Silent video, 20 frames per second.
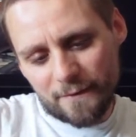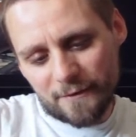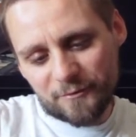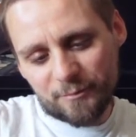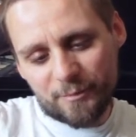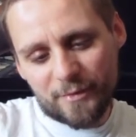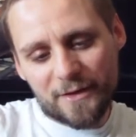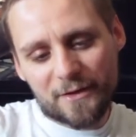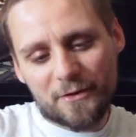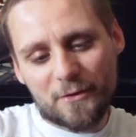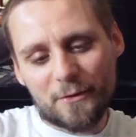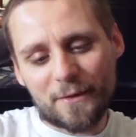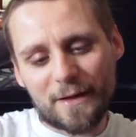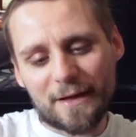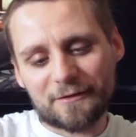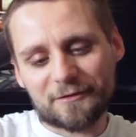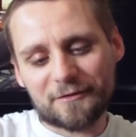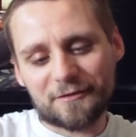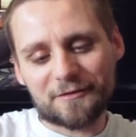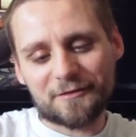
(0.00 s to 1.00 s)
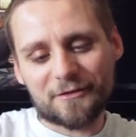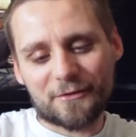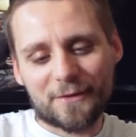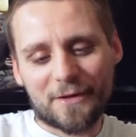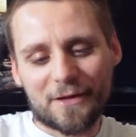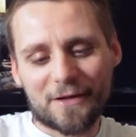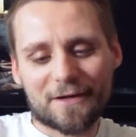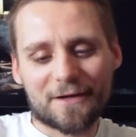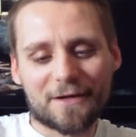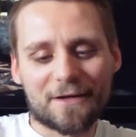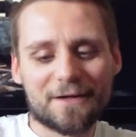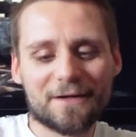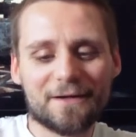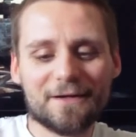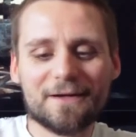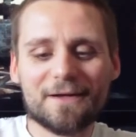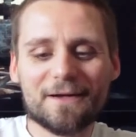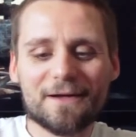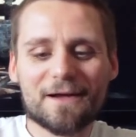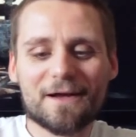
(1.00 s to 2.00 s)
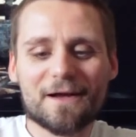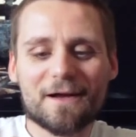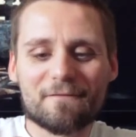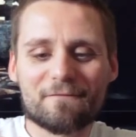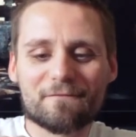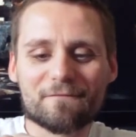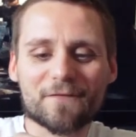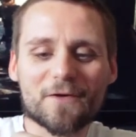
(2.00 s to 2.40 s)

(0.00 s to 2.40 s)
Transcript: That's pretty cool, actually. he's doing like a, a